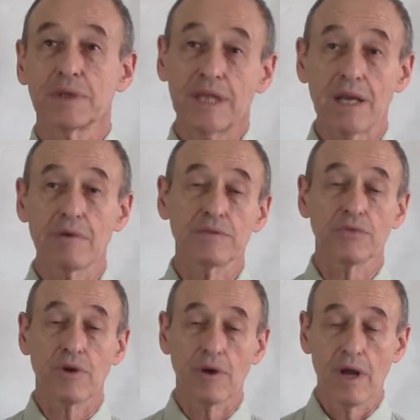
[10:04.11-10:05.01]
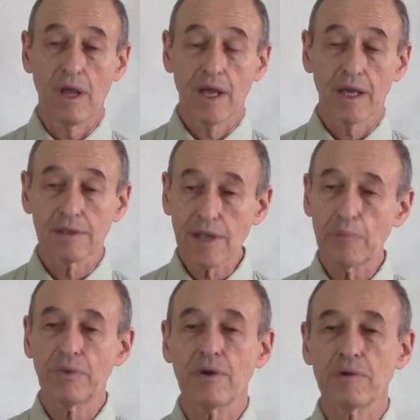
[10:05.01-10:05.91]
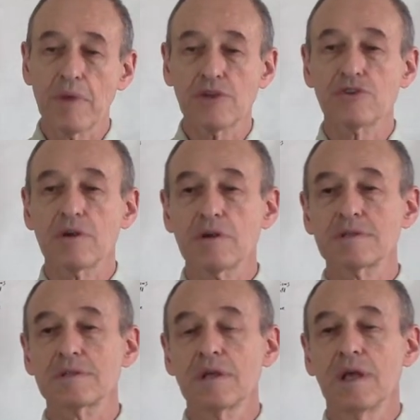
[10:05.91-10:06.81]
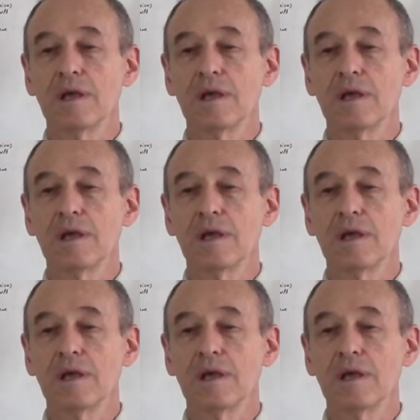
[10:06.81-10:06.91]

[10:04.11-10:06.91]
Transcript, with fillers: But anyway, for contemporary measures,